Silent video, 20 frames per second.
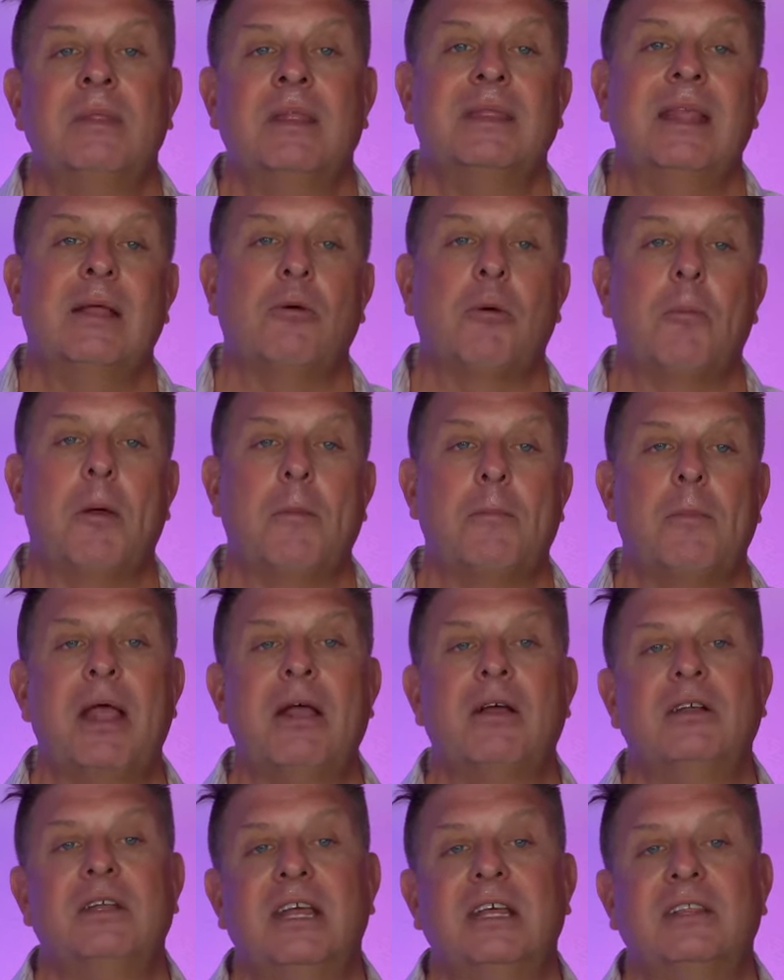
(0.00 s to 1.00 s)
they were
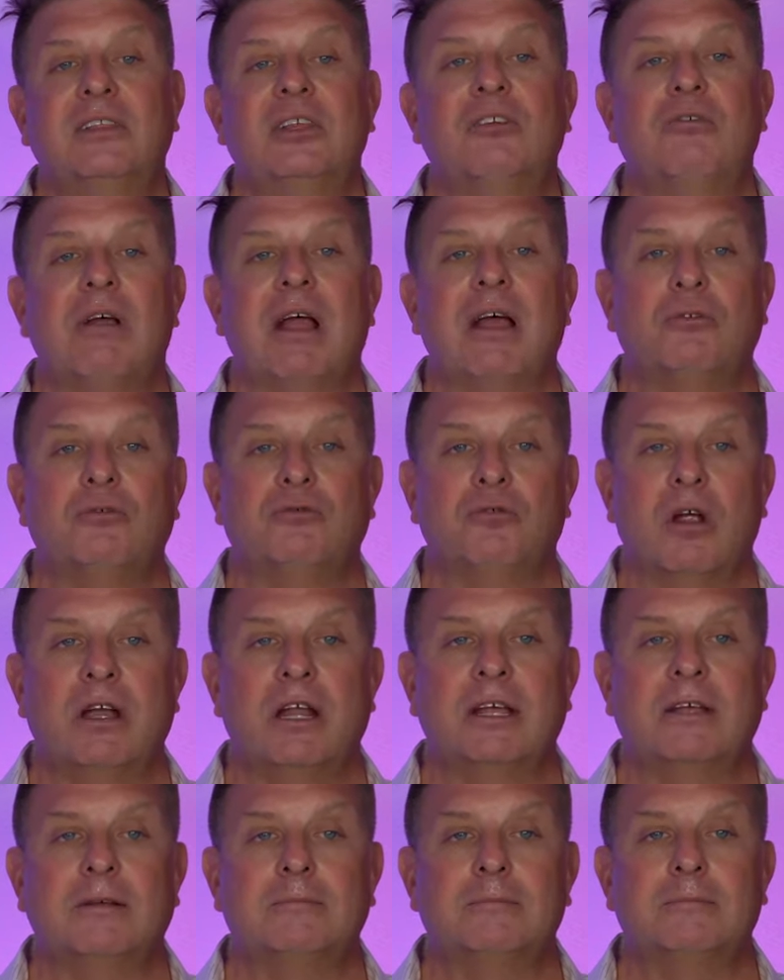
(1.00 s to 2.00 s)
prepared to hit the ground running.